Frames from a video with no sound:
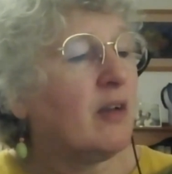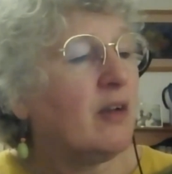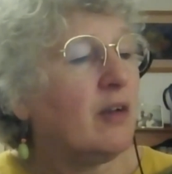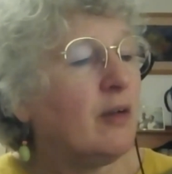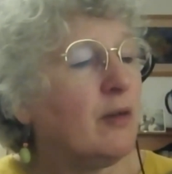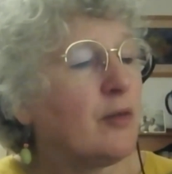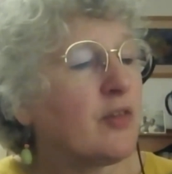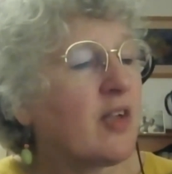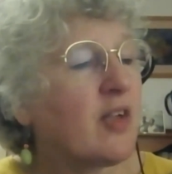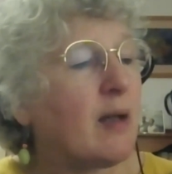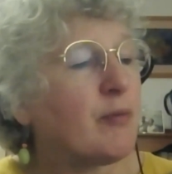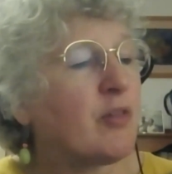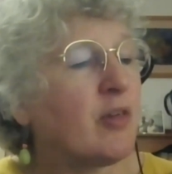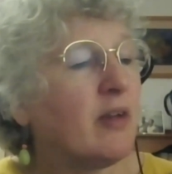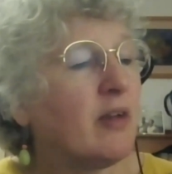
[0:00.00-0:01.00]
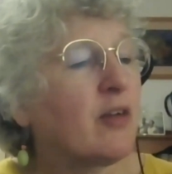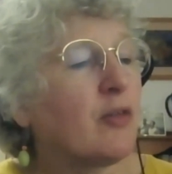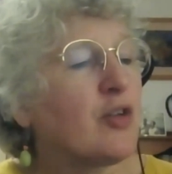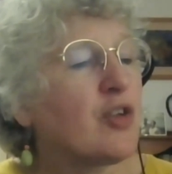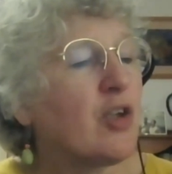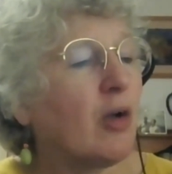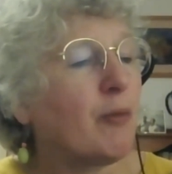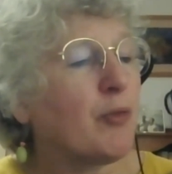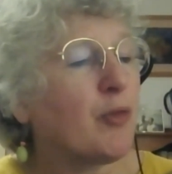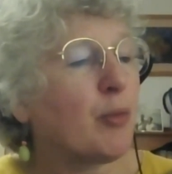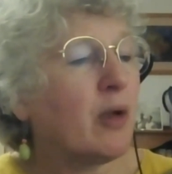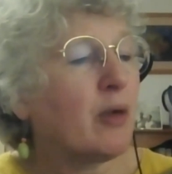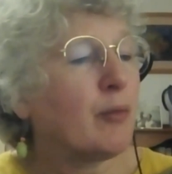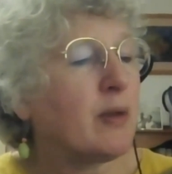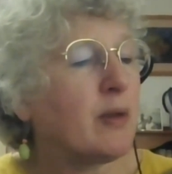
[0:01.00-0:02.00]
who'd kept little shops
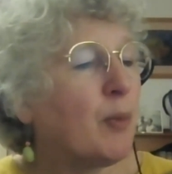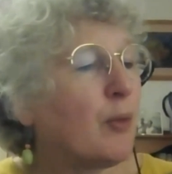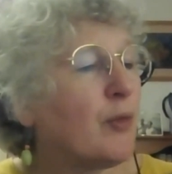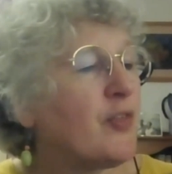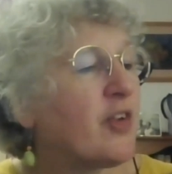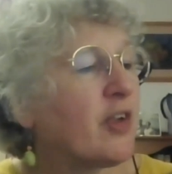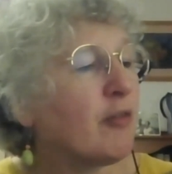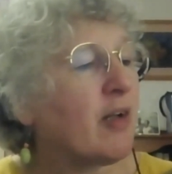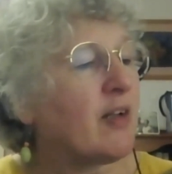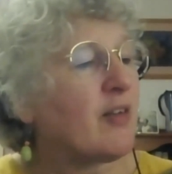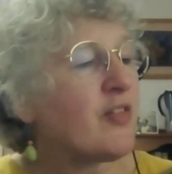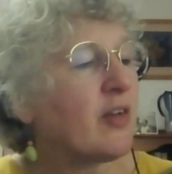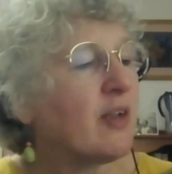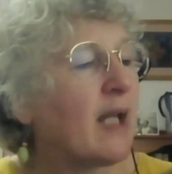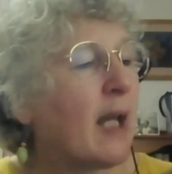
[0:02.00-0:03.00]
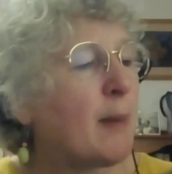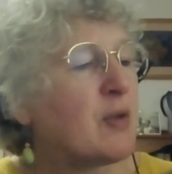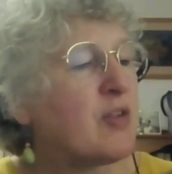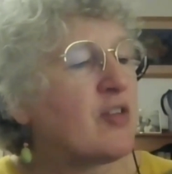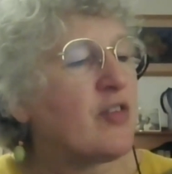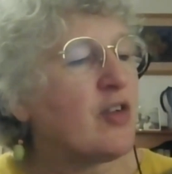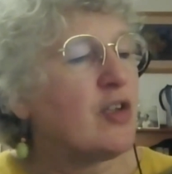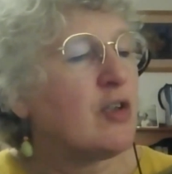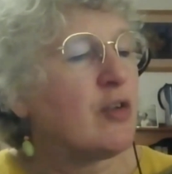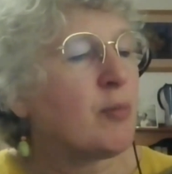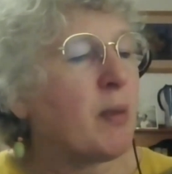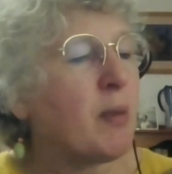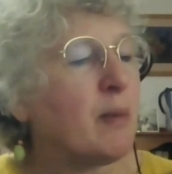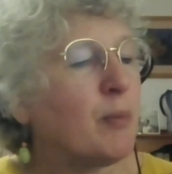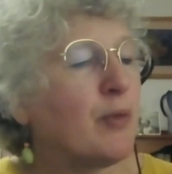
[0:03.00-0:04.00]
where we'd bought cigarettes and cabbages and
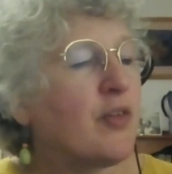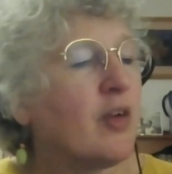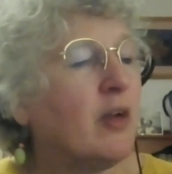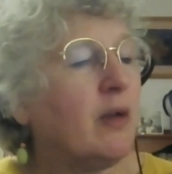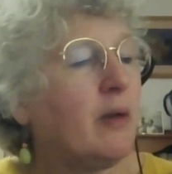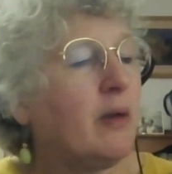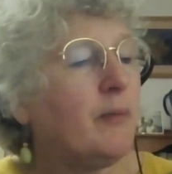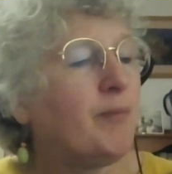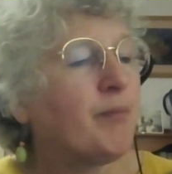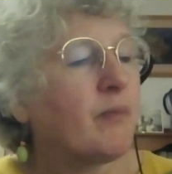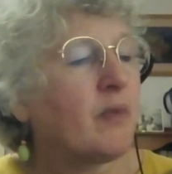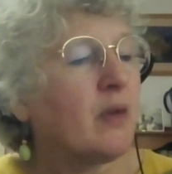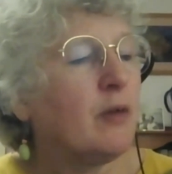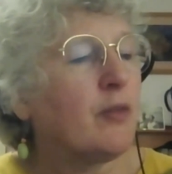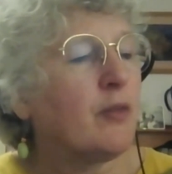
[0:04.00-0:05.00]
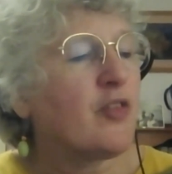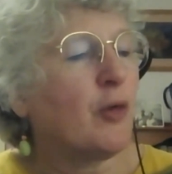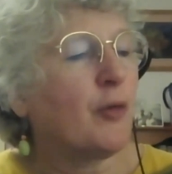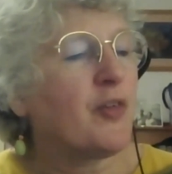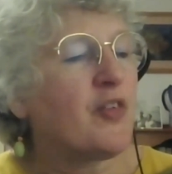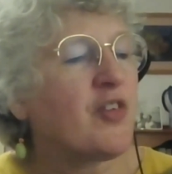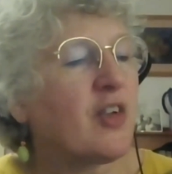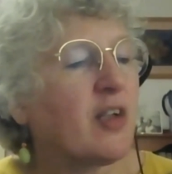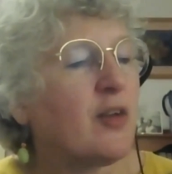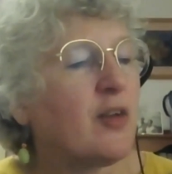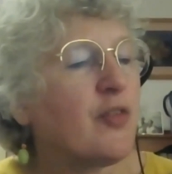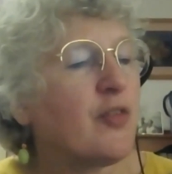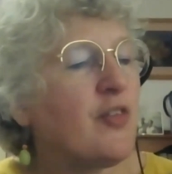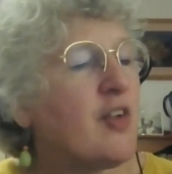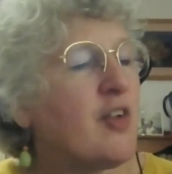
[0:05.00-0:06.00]
newspapers, who'd sold us tickets
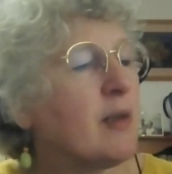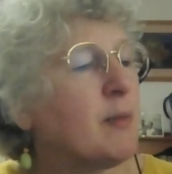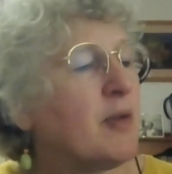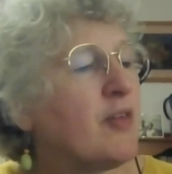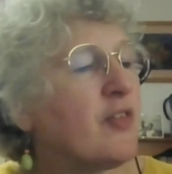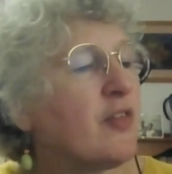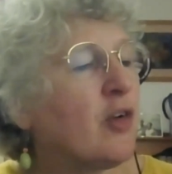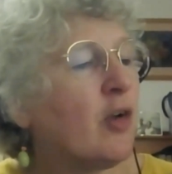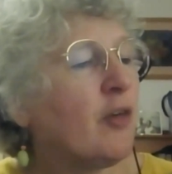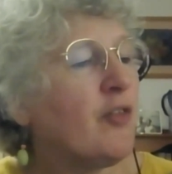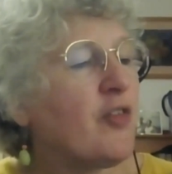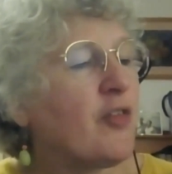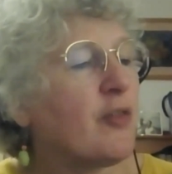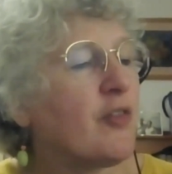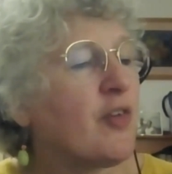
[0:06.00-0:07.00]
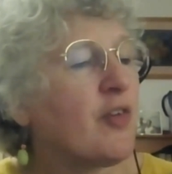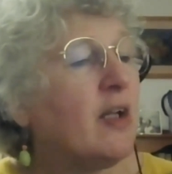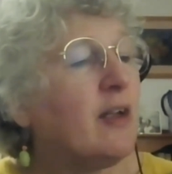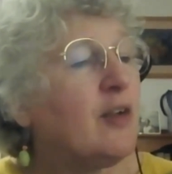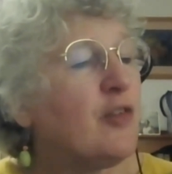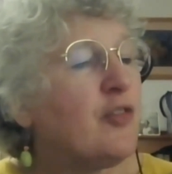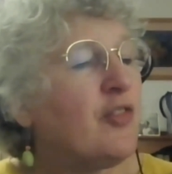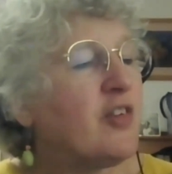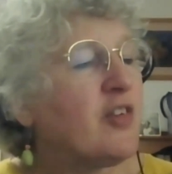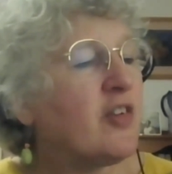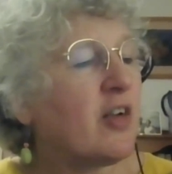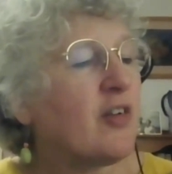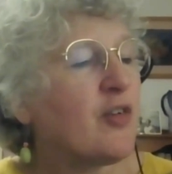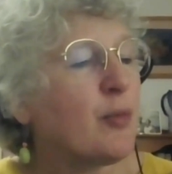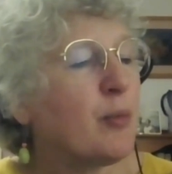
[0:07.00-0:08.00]
for cinemas and concerts, fitted
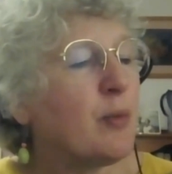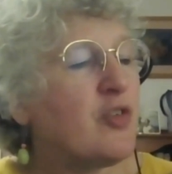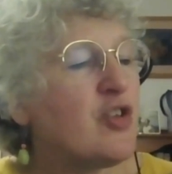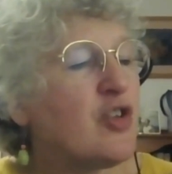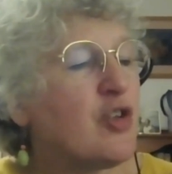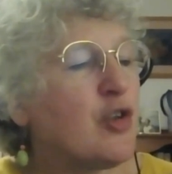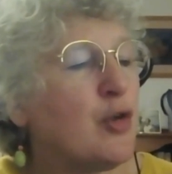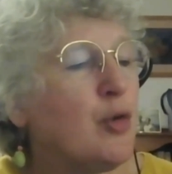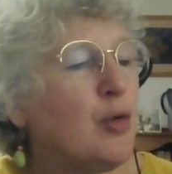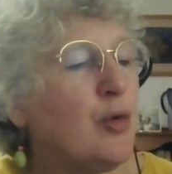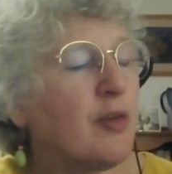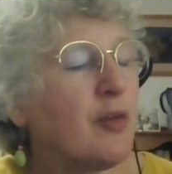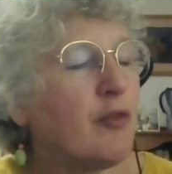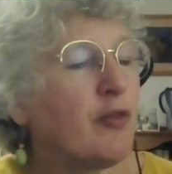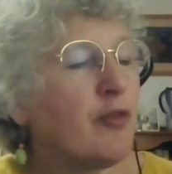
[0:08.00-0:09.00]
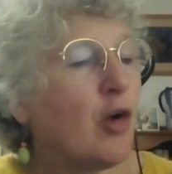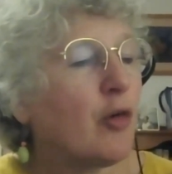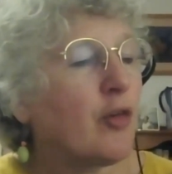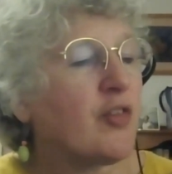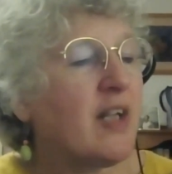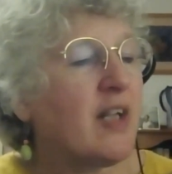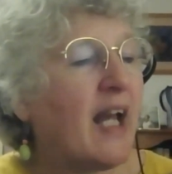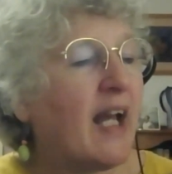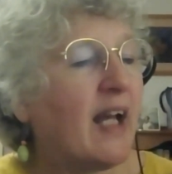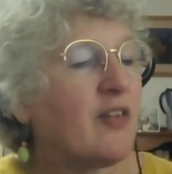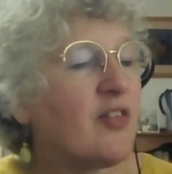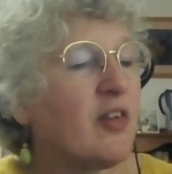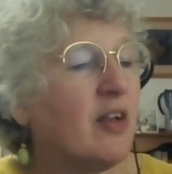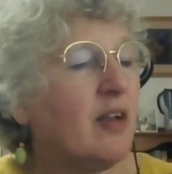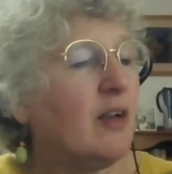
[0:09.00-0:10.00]
us with shoes and frocks and
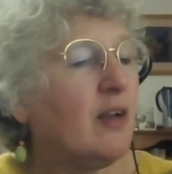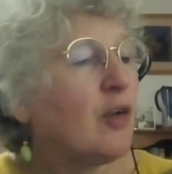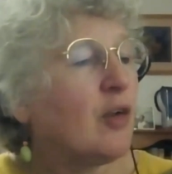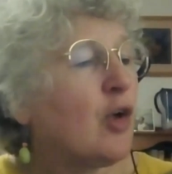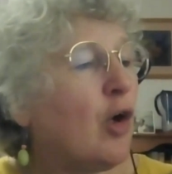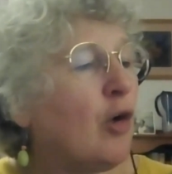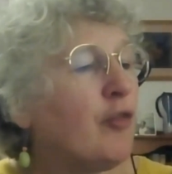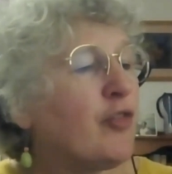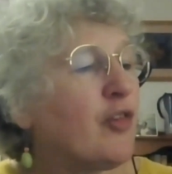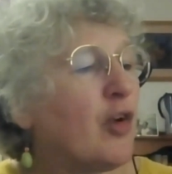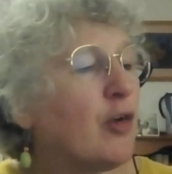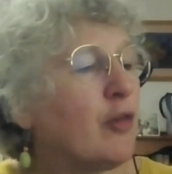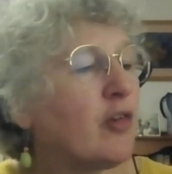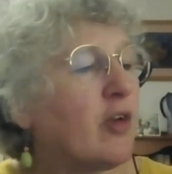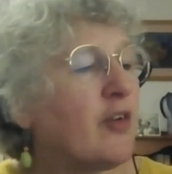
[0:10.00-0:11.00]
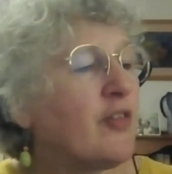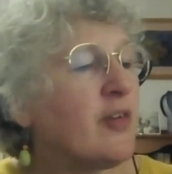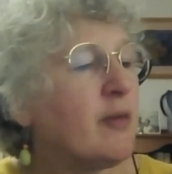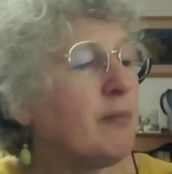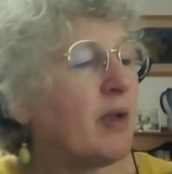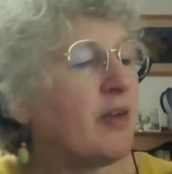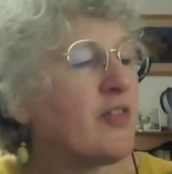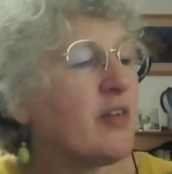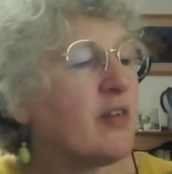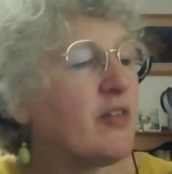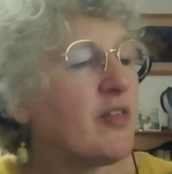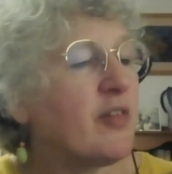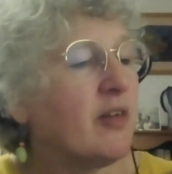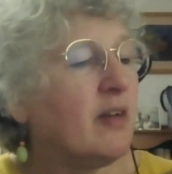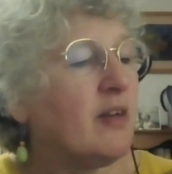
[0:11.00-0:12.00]
hats, coughed over us in
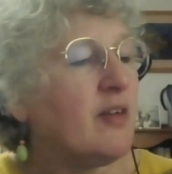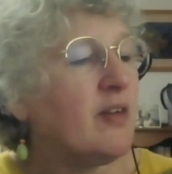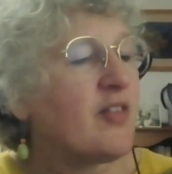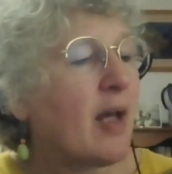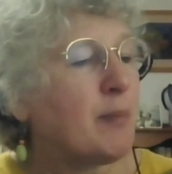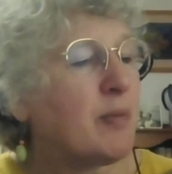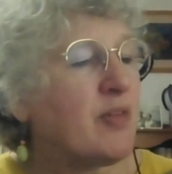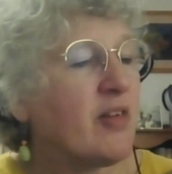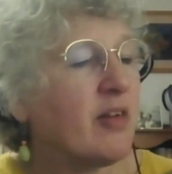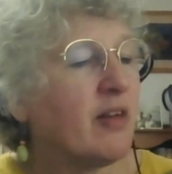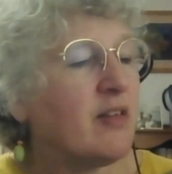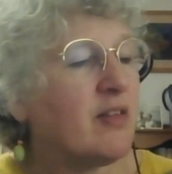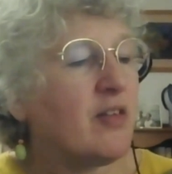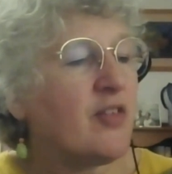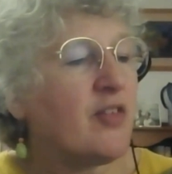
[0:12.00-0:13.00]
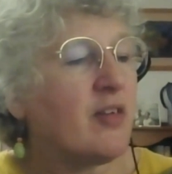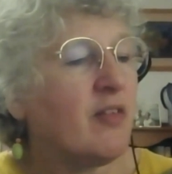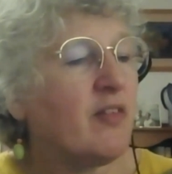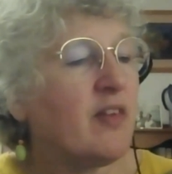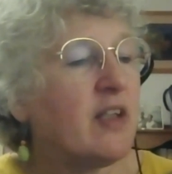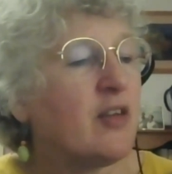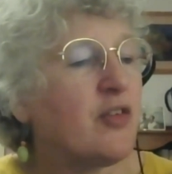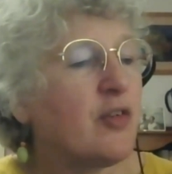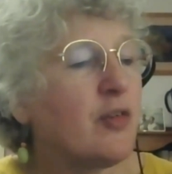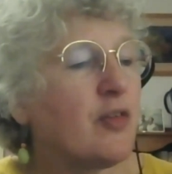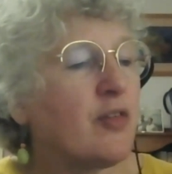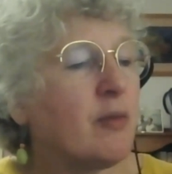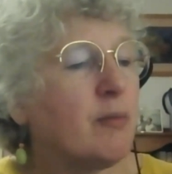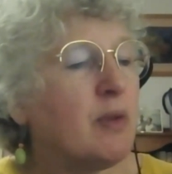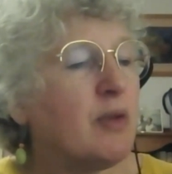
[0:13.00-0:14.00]
buses, sat beside us in
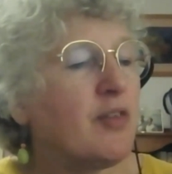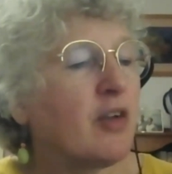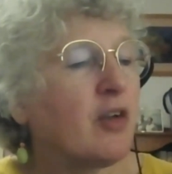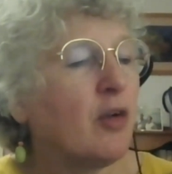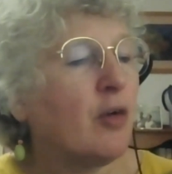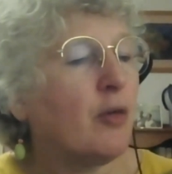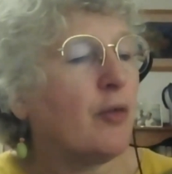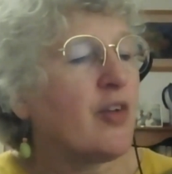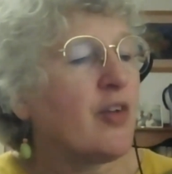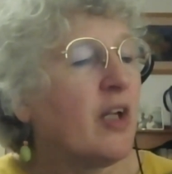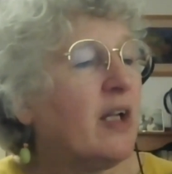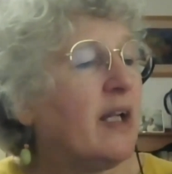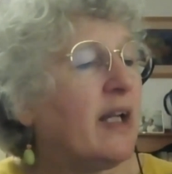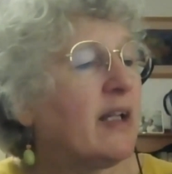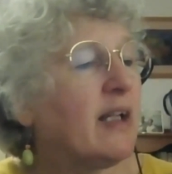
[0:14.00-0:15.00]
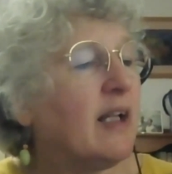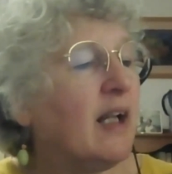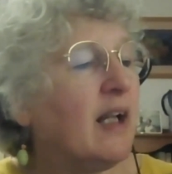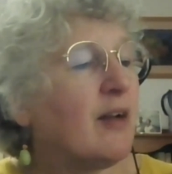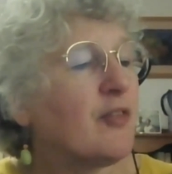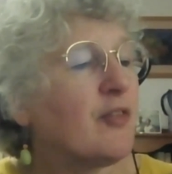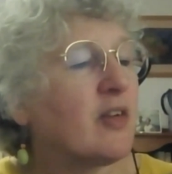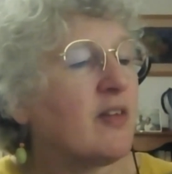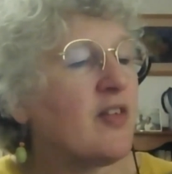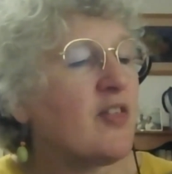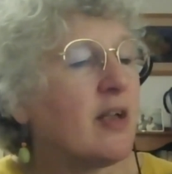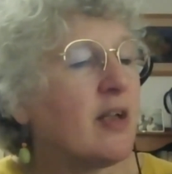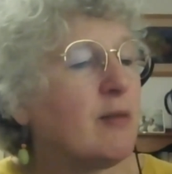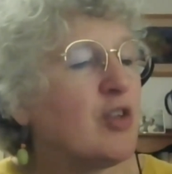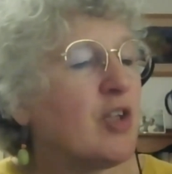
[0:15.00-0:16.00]
theatres and music halls, and laughed at the
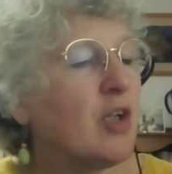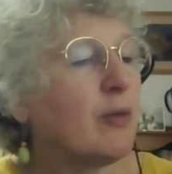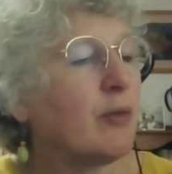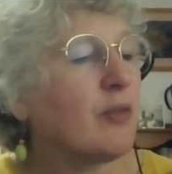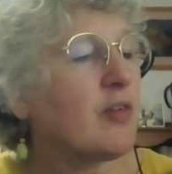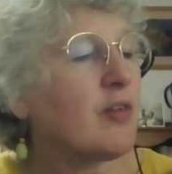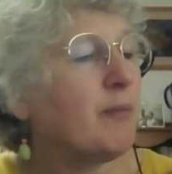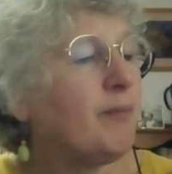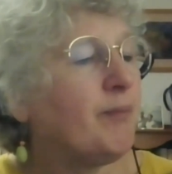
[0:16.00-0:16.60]
same jokes.